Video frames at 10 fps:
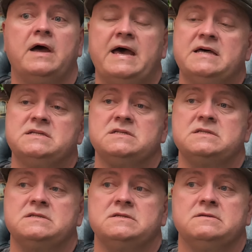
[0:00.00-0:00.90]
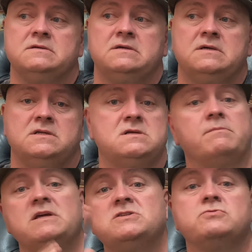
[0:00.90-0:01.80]
has
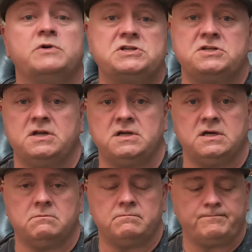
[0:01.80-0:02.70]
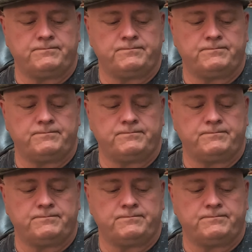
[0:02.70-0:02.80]
something switched in him.